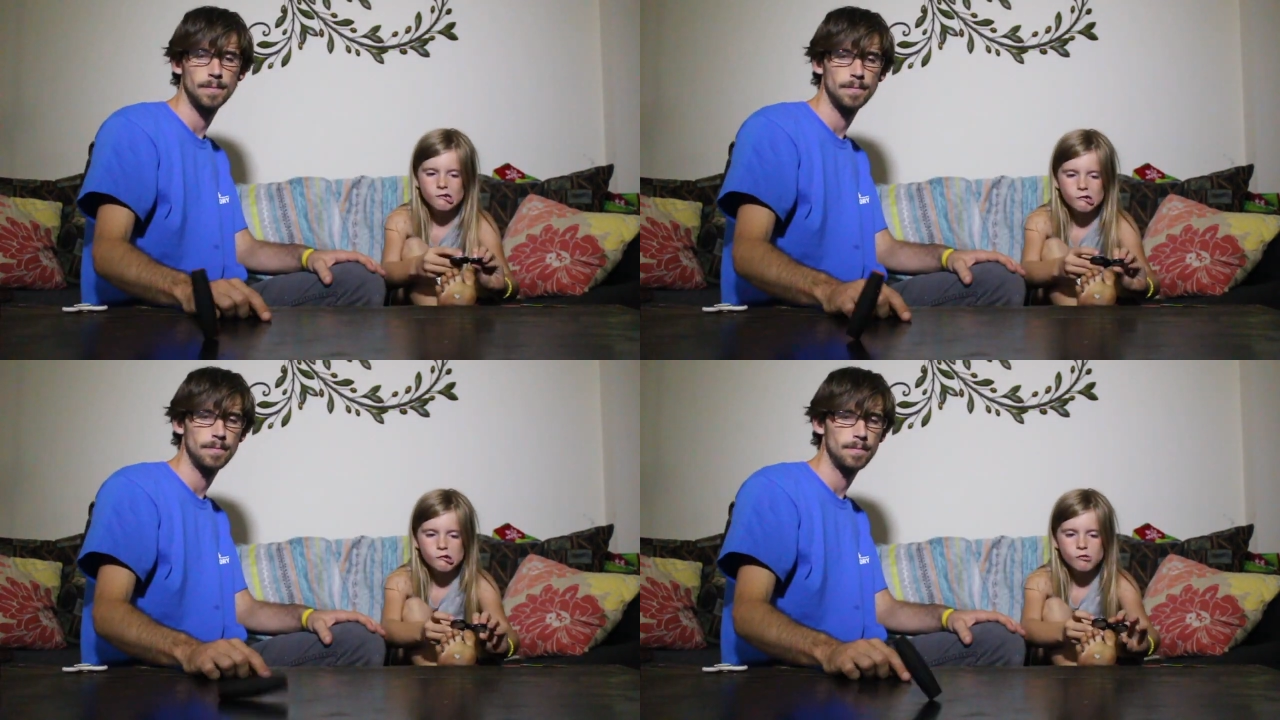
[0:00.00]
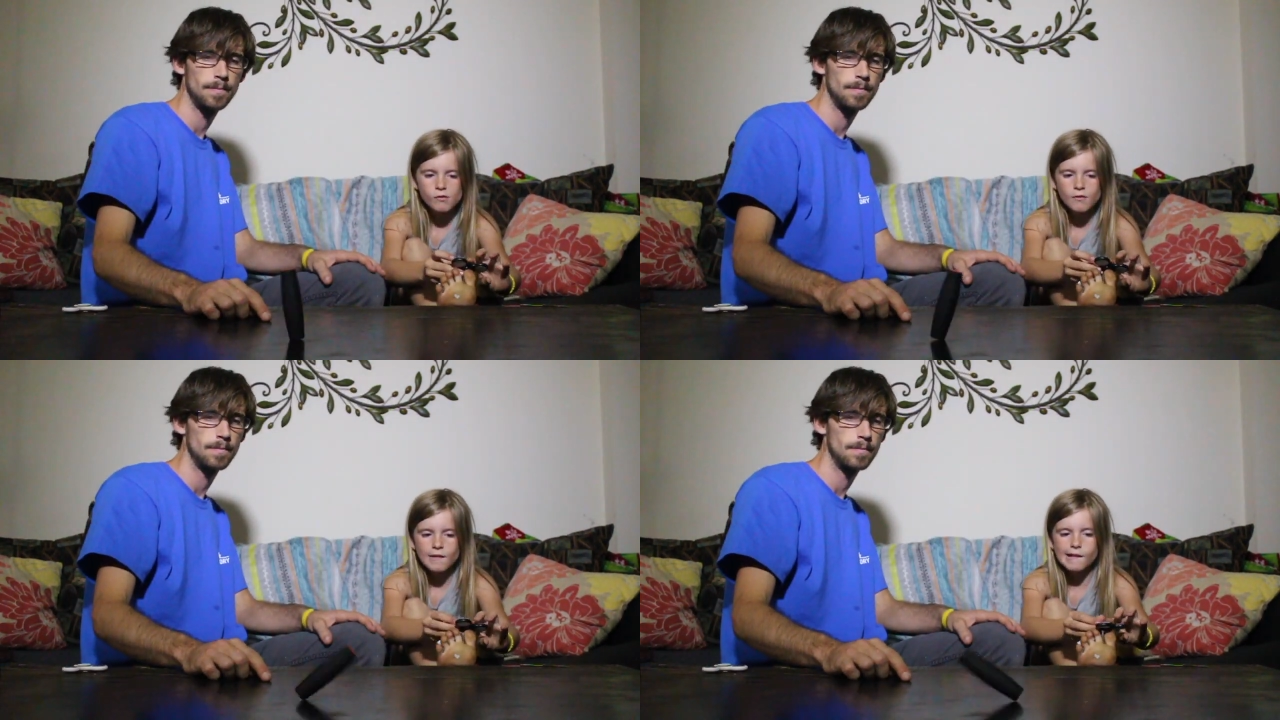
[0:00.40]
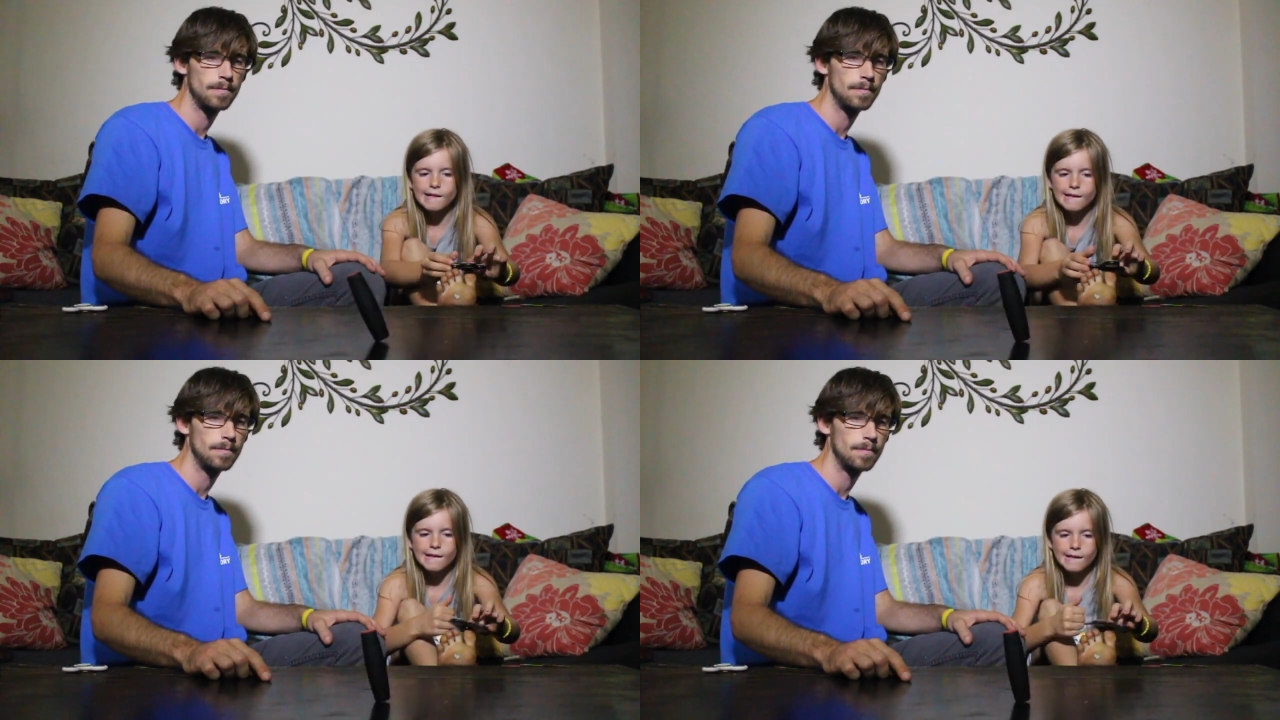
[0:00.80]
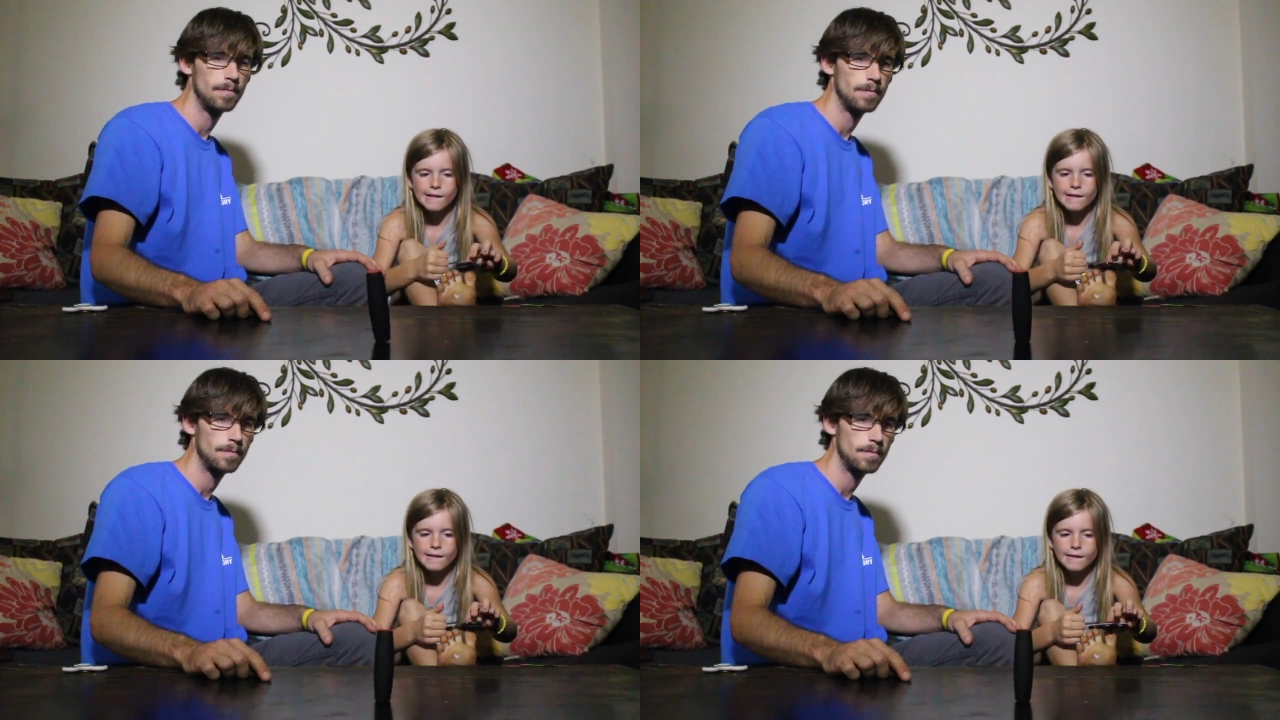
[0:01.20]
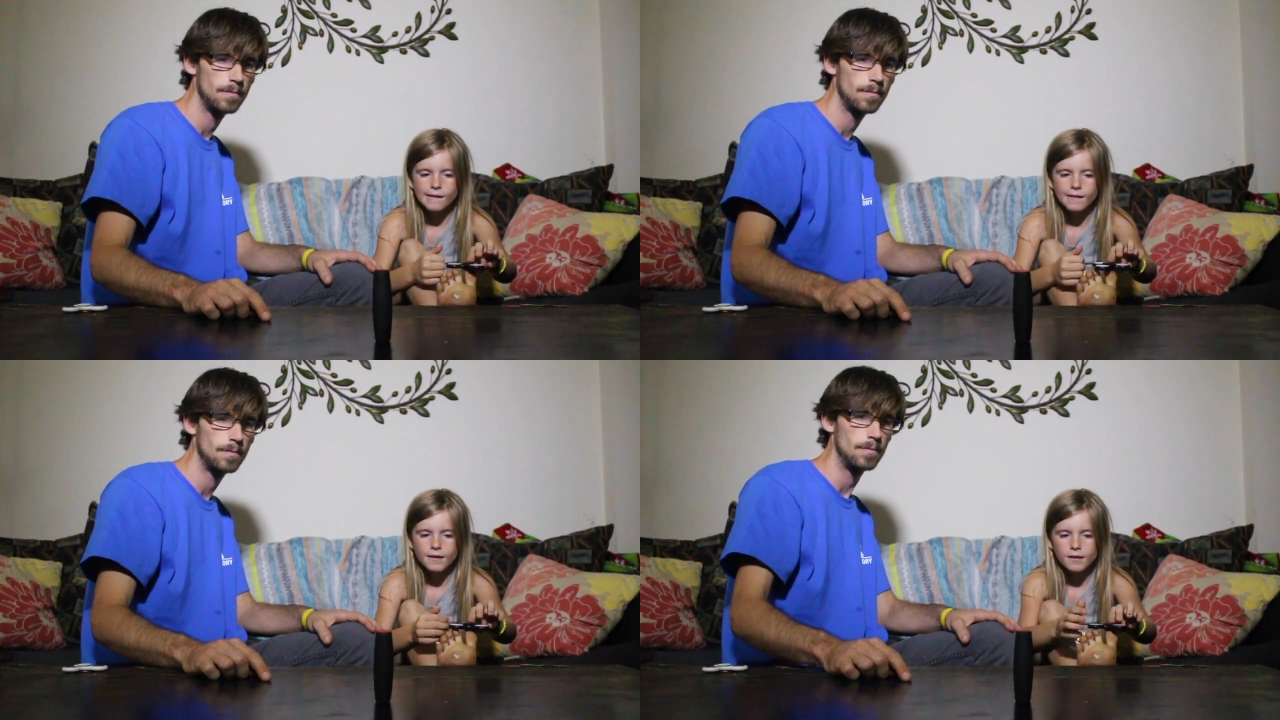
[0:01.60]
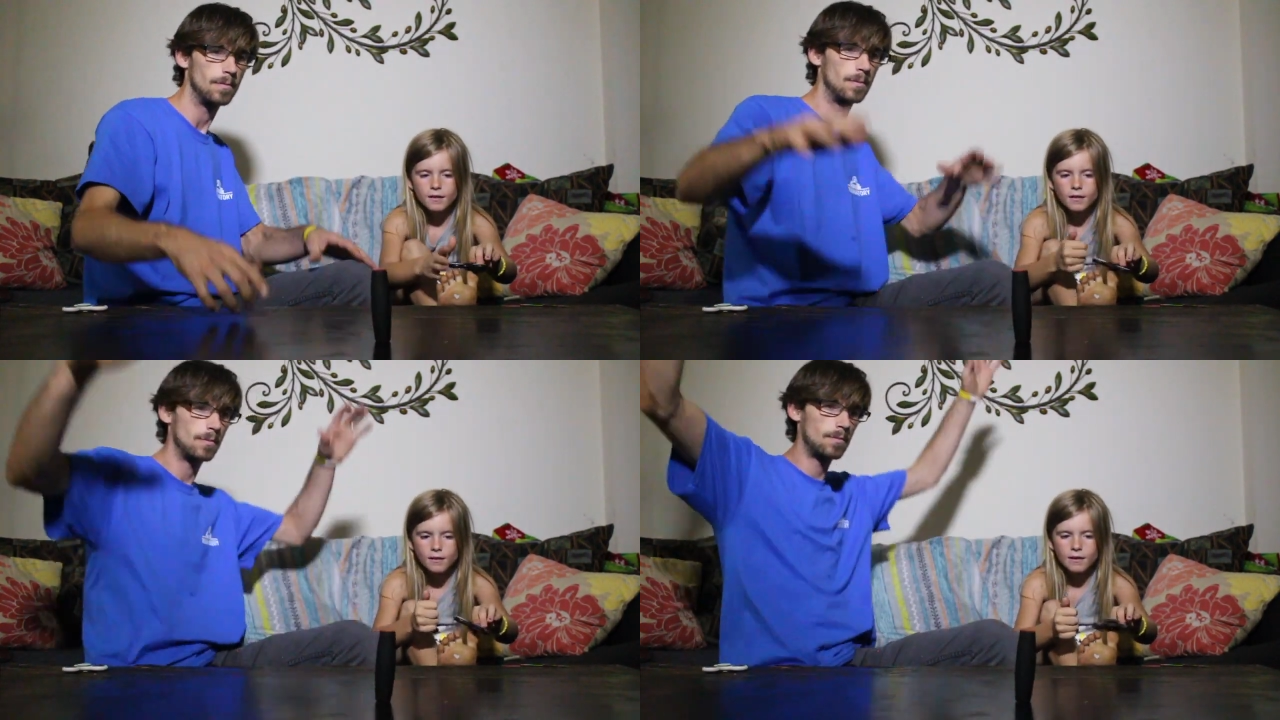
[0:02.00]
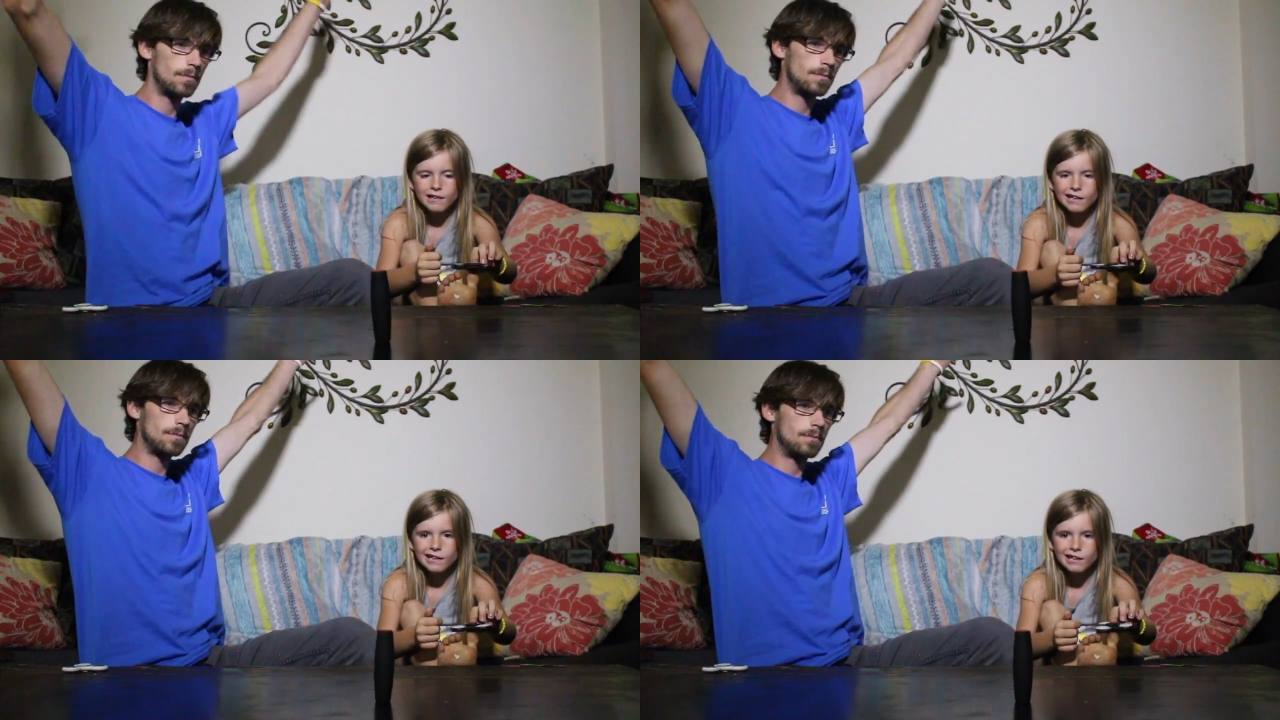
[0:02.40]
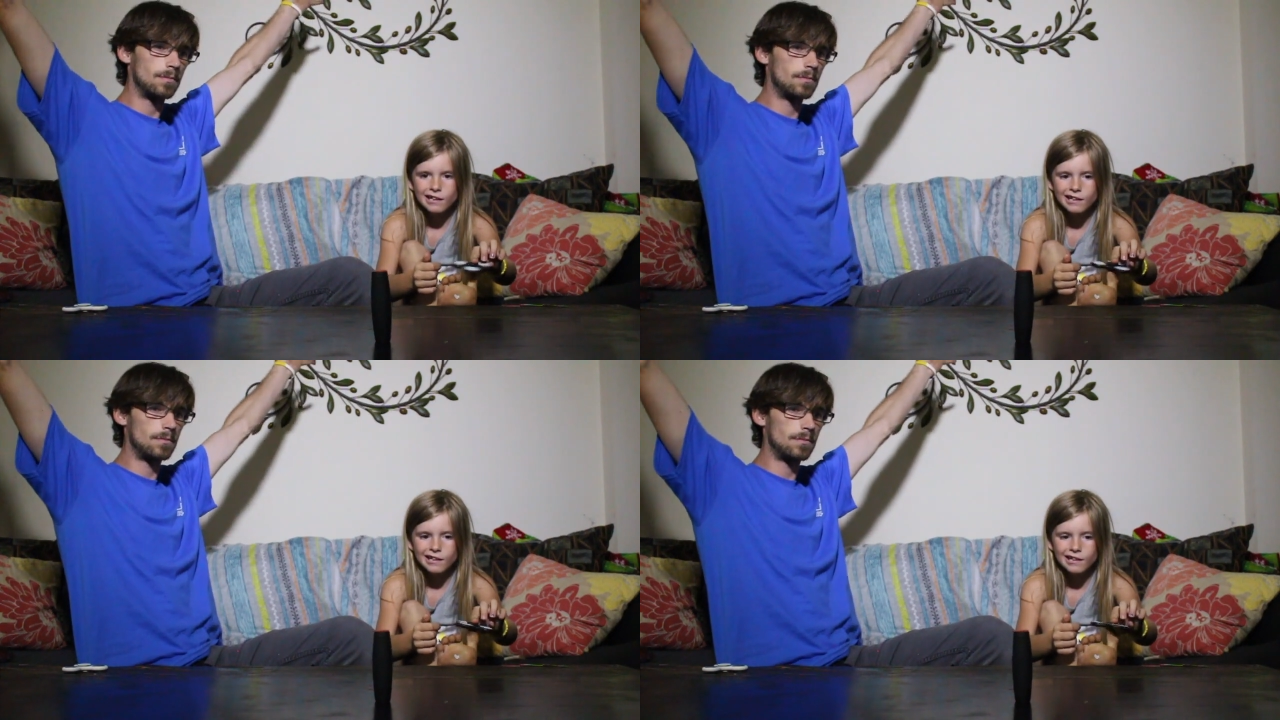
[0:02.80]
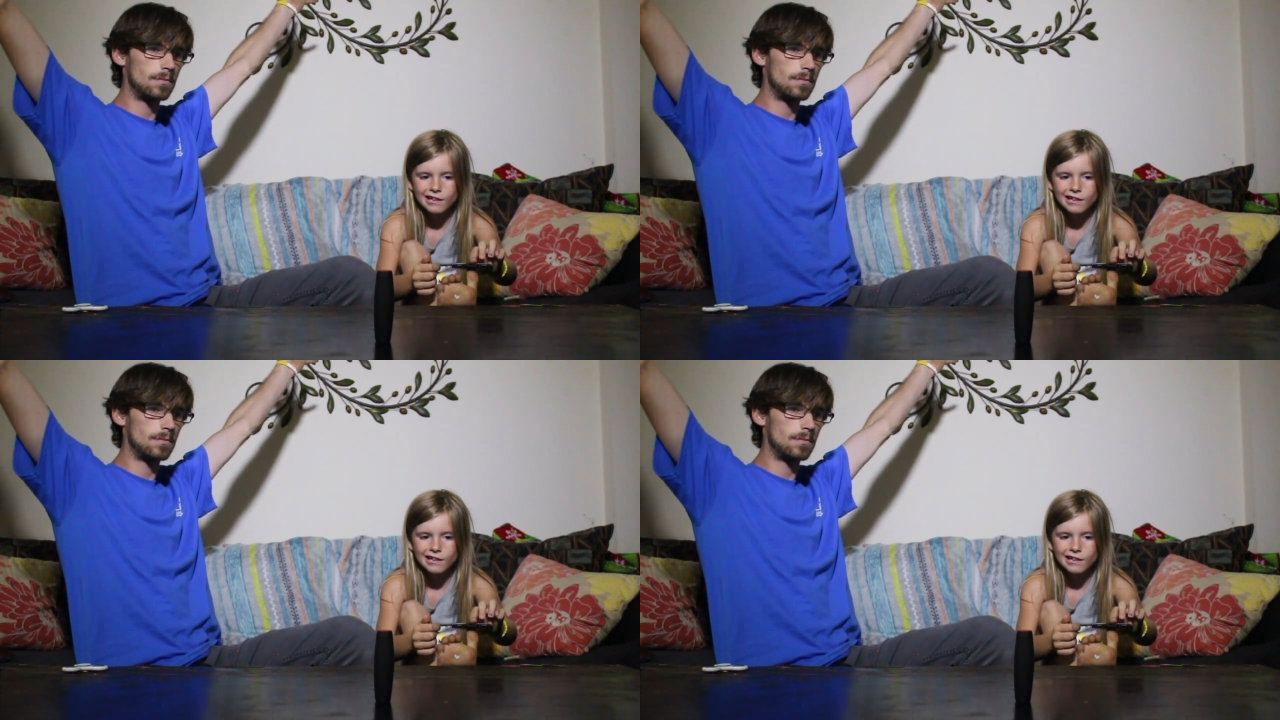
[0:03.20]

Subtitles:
No one is speaking in this clip.